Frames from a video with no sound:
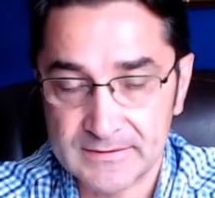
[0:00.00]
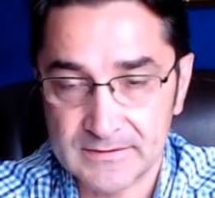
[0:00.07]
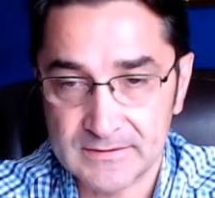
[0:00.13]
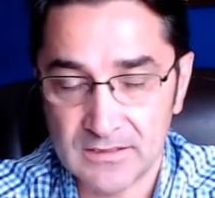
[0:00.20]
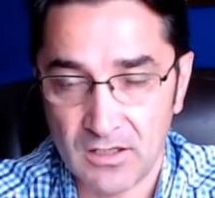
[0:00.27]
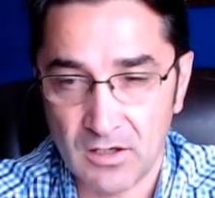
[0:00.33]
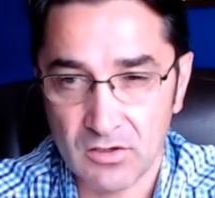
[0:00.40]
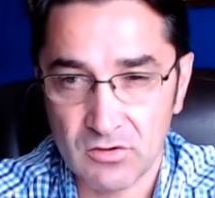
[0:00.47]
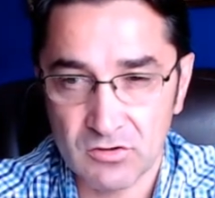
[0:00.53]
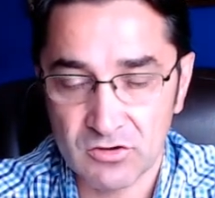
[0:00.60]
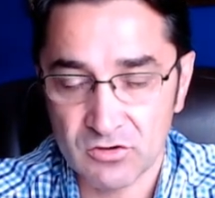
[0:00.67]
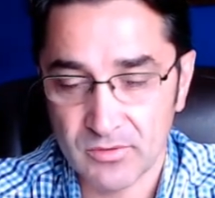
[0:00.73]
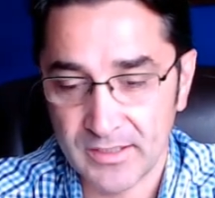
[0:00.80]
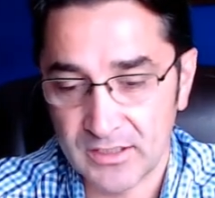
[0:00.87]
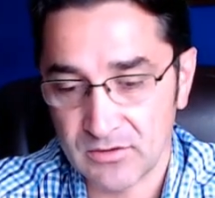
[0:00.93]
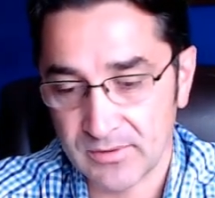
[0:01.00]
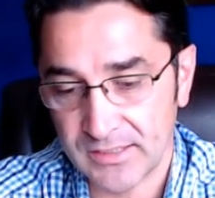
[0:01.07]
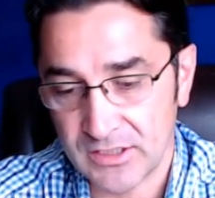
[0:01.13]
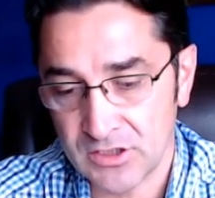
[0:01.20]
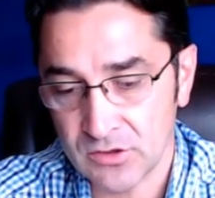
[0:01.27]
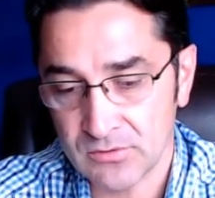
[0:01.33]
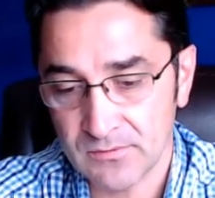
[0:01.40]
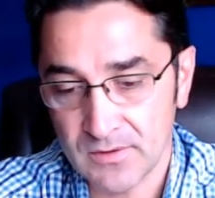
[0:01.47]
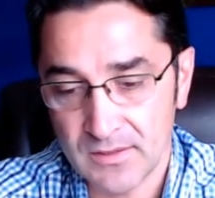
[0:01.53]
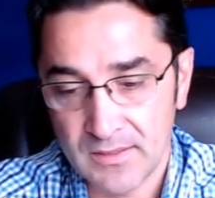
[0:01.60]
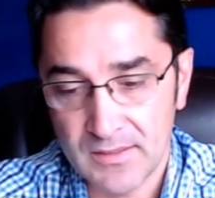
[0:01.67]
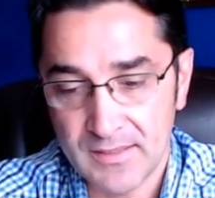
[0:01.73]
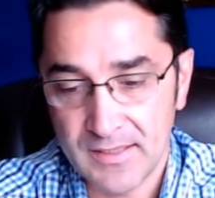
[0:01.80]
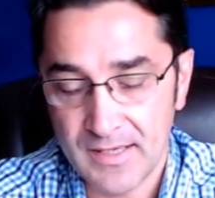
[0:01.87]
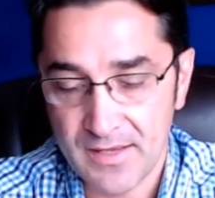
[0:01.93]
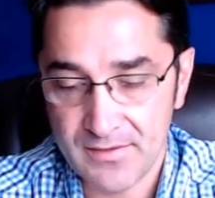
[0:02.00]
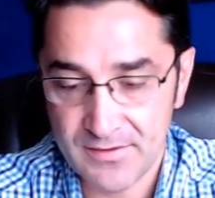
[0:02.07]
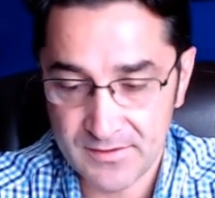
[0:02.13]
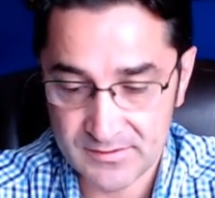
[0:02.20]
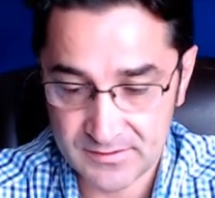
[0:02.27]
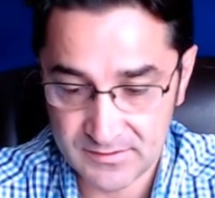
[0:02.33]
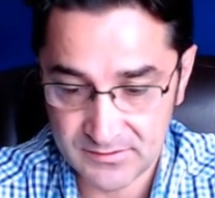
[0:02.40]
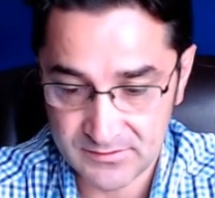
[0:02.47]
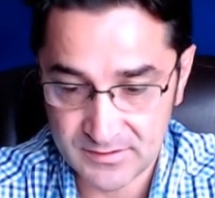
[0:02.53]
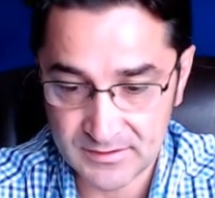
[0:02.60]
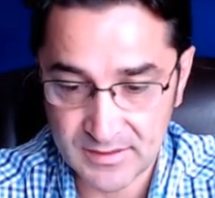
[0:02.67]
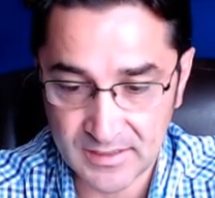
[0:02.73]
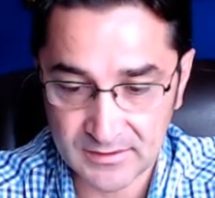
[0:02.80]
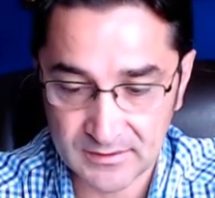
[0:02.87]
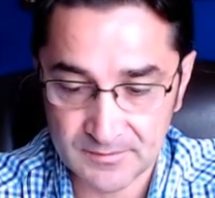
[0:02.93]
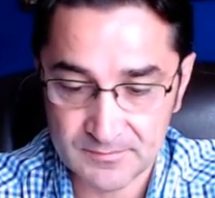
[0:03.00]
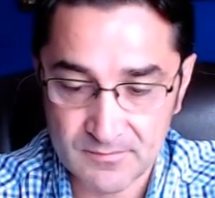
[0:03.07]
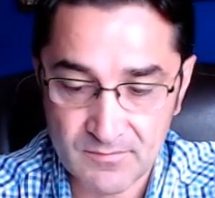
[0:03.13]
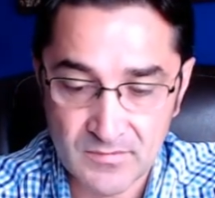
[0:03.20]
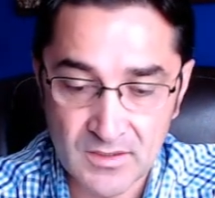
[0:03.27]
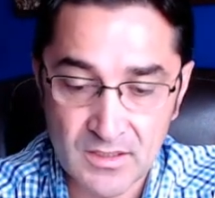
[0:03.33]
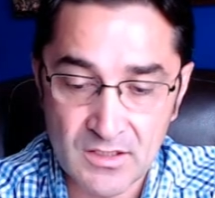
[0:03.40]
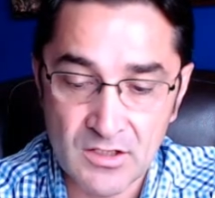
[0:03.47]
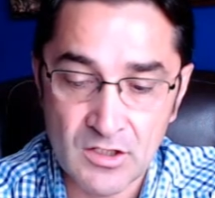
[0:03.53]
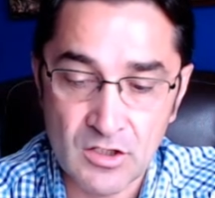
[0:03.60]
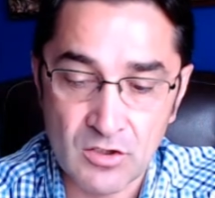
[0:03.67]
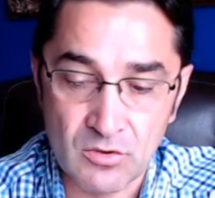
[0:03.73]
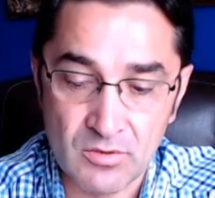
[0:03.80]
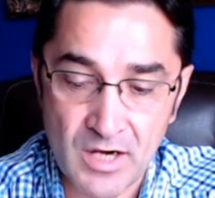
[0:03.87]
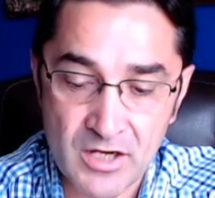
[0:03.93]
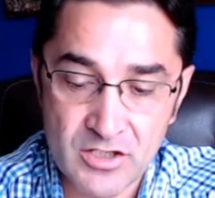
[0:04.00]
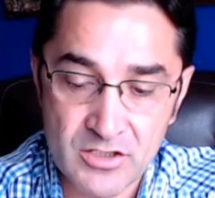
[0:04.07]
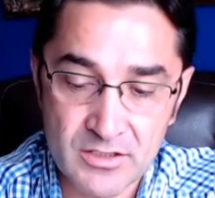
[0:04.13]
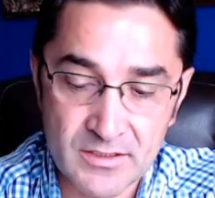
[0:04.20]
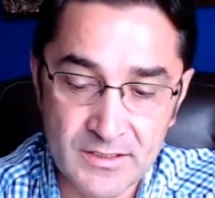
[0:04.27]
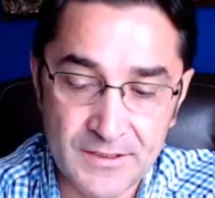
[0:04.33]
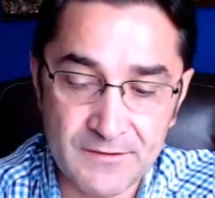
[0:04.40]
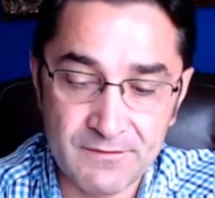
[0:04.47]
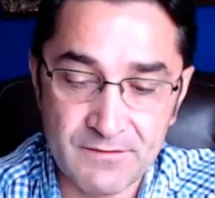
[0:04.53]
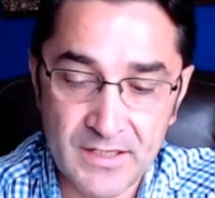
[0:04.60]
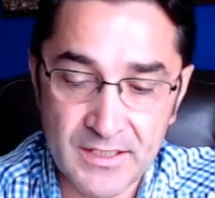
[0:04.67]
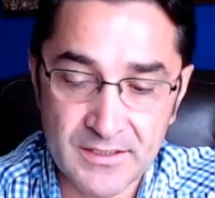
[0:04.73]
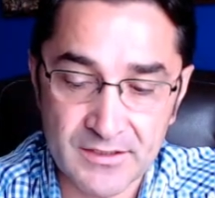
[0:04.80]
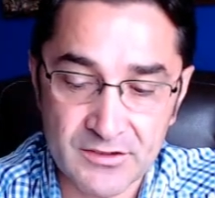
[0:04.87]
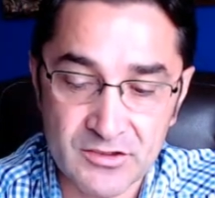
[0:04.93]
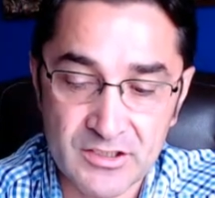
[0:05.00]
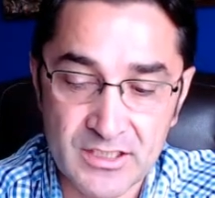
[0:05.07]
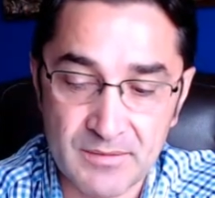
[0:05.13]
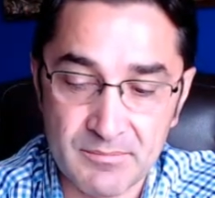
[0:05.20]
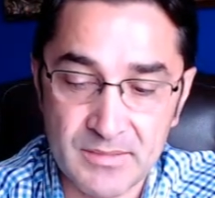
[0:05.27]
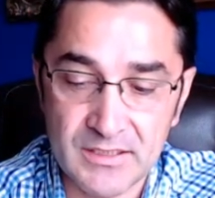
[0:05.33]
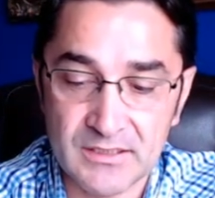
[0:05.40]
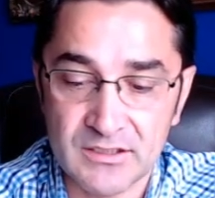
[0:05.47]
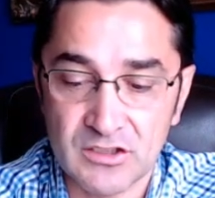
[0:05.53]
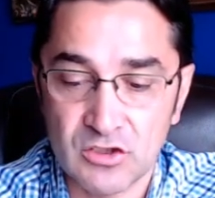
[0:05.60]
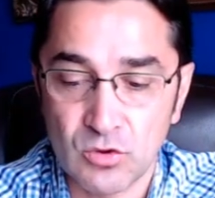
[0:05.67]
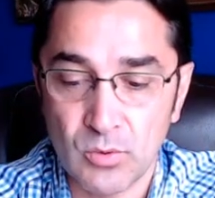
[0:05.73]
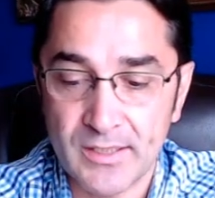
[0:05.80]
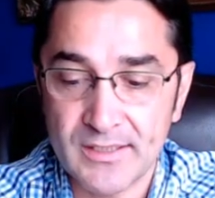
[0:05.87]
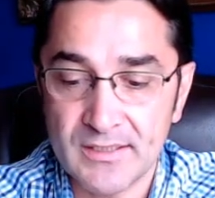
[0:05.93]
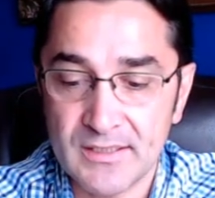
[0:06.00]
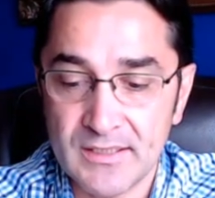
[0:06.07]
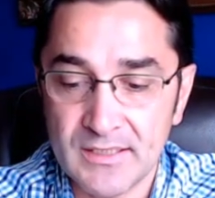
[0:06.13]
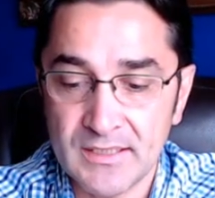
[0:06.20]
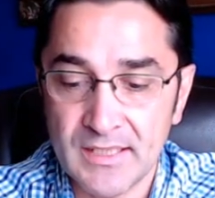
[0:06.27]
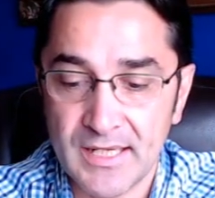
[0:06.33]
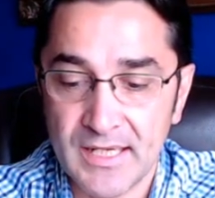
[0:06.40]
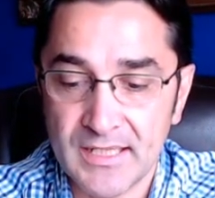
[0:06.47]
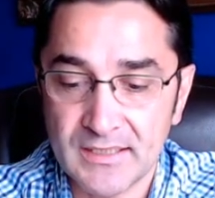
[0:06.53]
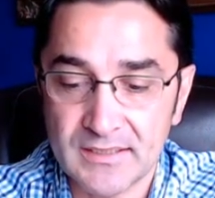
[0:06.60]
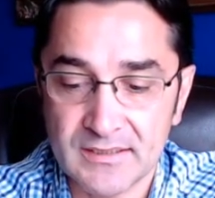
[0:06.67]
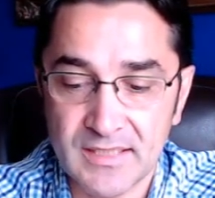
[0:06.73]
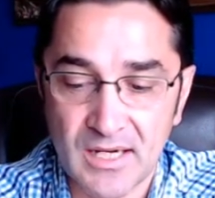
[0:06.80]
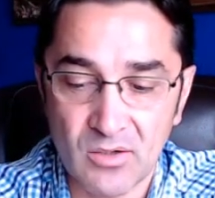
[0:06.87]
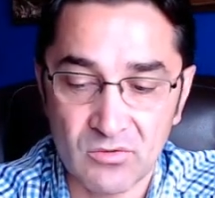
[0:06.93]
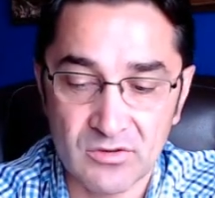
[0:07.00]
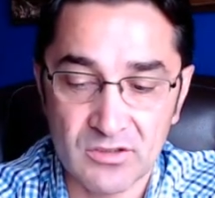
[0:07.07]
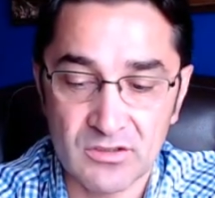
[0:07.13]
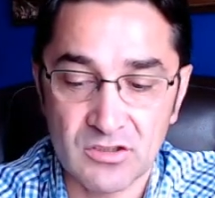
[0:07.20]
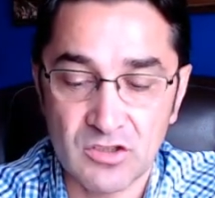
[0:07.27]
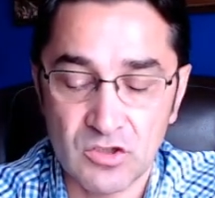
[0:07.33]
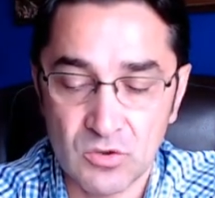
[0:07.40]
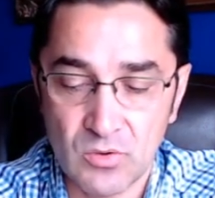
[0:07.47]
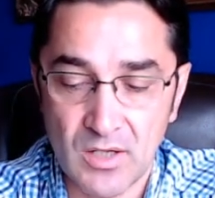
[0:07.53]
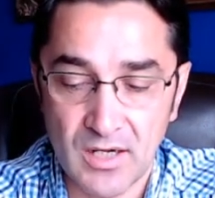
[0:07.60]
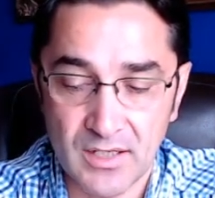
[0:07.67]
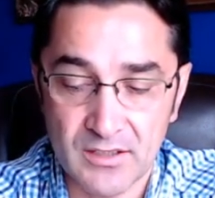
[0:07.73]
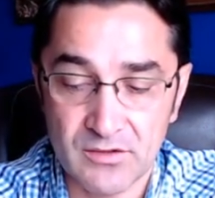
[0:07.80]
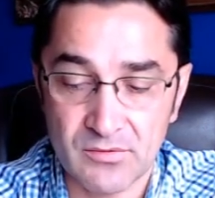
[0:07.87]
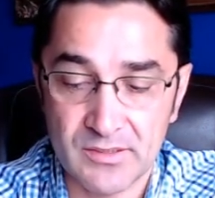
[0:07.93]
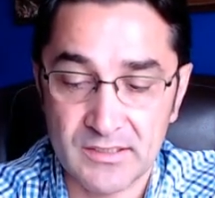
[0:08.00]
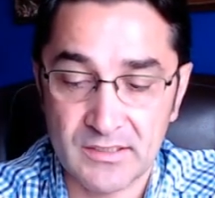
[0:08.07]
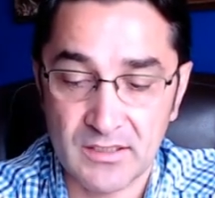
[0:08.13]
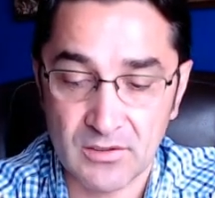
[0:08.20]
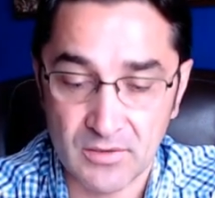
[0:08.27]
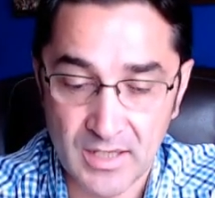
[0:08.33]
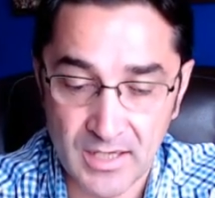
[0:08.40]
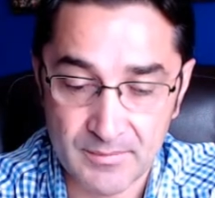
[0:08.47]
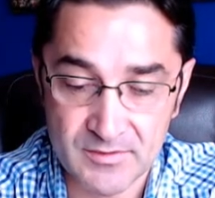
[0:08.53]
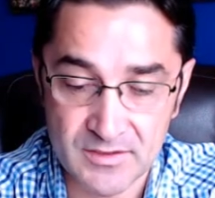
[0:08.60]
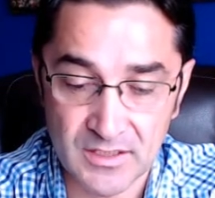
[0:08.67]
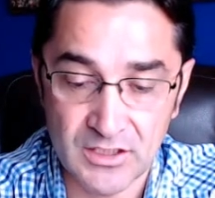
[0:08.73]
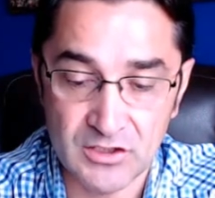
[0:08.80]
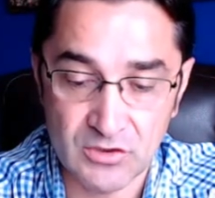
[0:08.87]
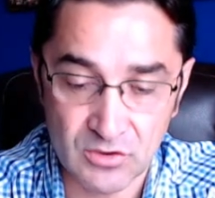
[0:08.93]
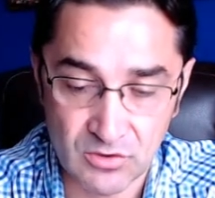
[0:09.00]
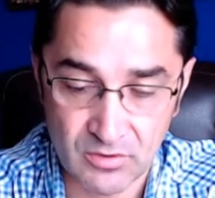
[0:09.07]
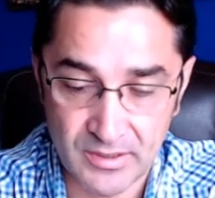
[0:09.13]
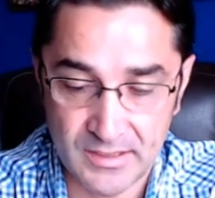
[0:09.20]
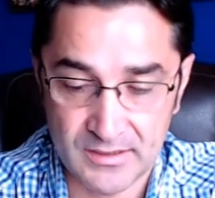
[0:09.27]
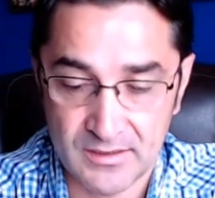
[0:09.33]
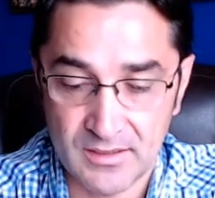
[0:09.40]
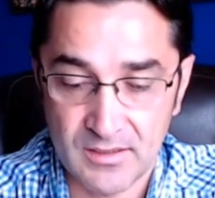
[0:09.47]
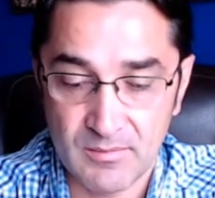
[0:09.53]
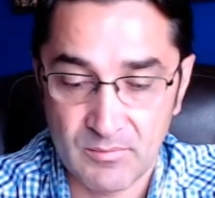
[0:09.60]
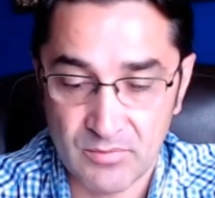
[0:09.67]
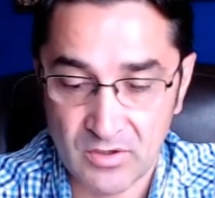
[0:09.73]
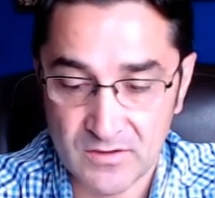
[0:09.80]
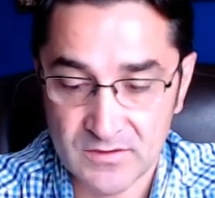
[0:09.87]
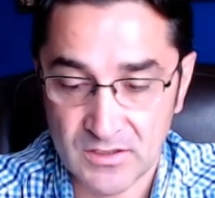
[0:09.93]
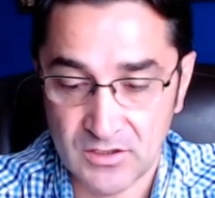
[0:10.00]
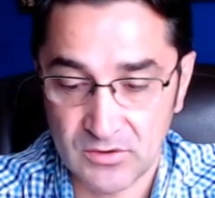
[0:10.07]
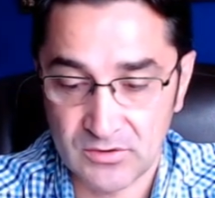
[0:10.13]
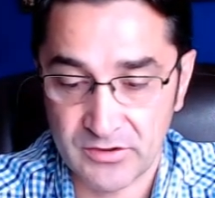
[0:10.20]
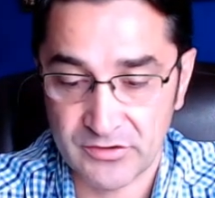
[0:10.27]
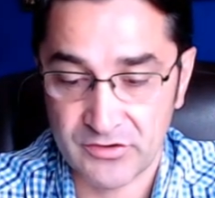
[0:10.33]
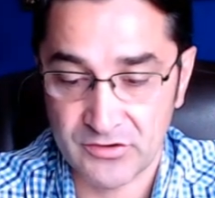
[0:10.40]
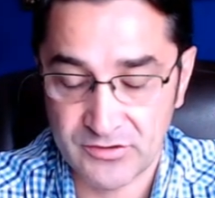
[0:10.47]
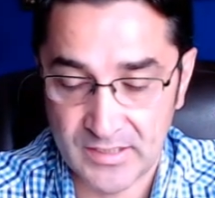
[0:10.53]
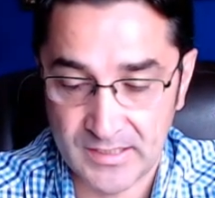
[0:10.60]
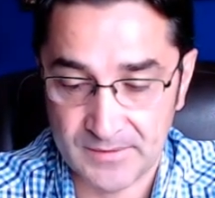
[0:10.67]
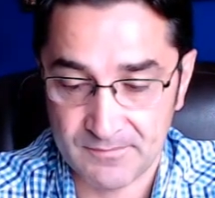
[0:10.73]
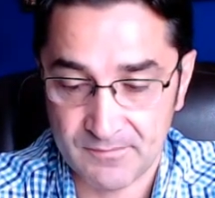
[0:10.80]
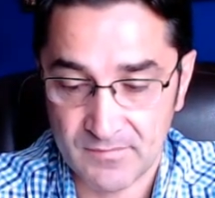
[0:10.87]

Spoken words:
August 2022, and this is the title. Russian invaders commit 28,200 crimes in Ukraine, prosecutors say.